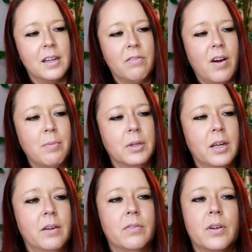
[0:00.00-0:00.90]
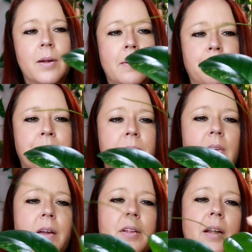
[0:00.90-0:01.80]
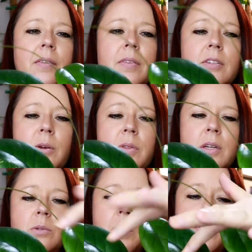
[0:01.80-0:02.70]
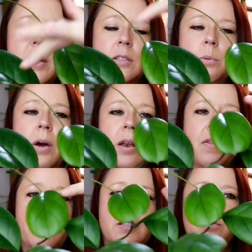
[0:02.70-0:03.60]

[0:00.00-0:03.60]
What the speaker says: leaf, I believe. And then, so this one, and